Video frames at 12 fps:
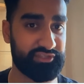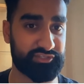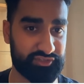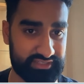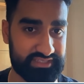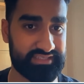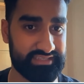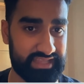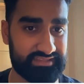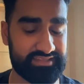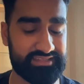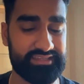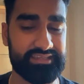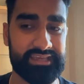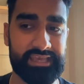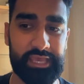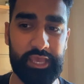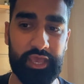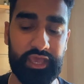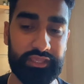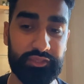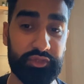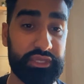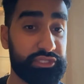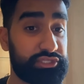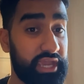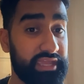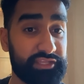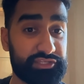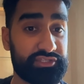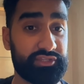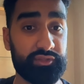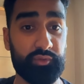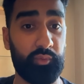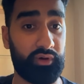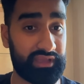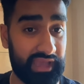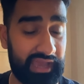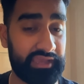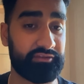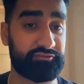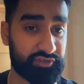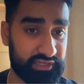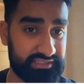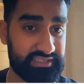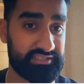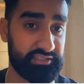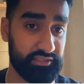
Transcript: the transistor density. You can change what kind of transistor